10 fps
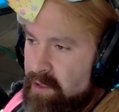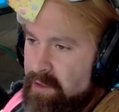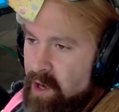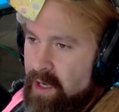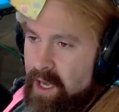
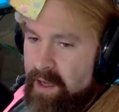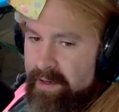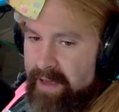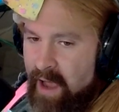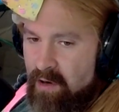
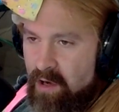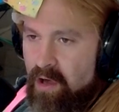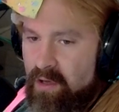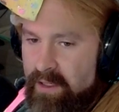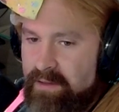narcotic
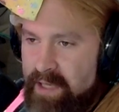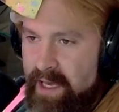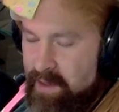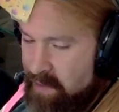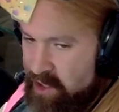alcohol
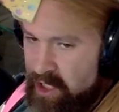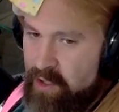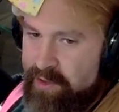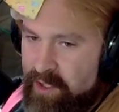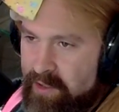intake, a much
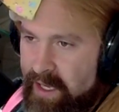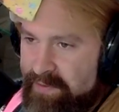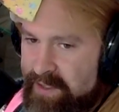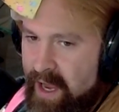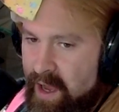healthier
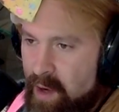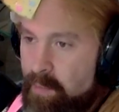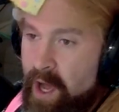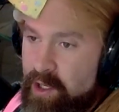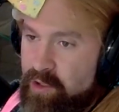lifestyle,
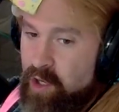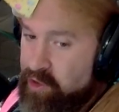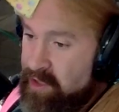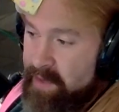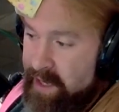but who knows?
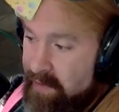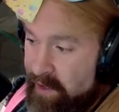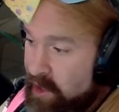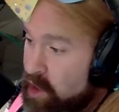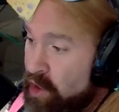She might have
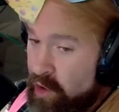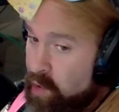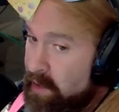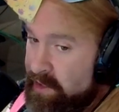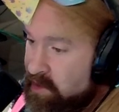like a
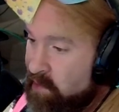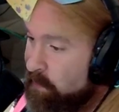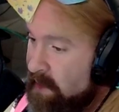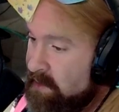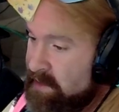caloric
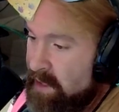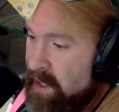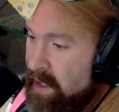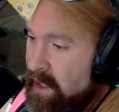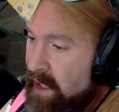surplus
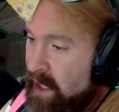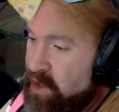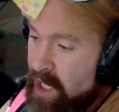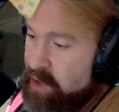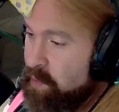uh,
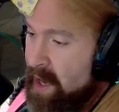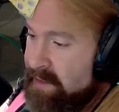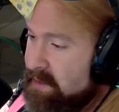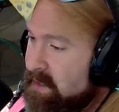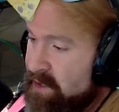Josh
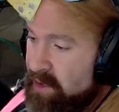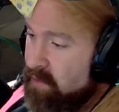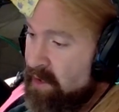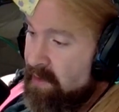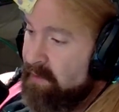Braxton says you can
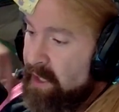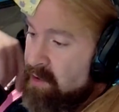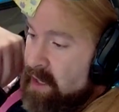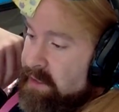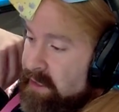run around like
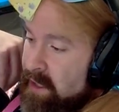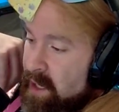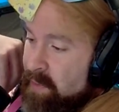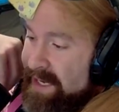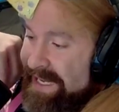crazy,
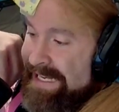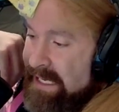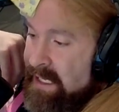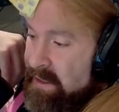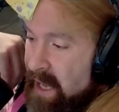but eat
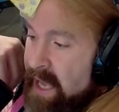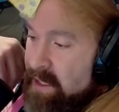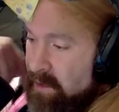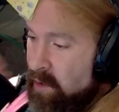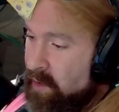in a
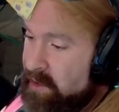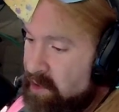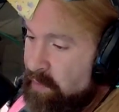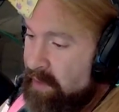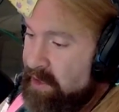caloric
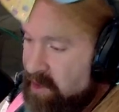surplus. No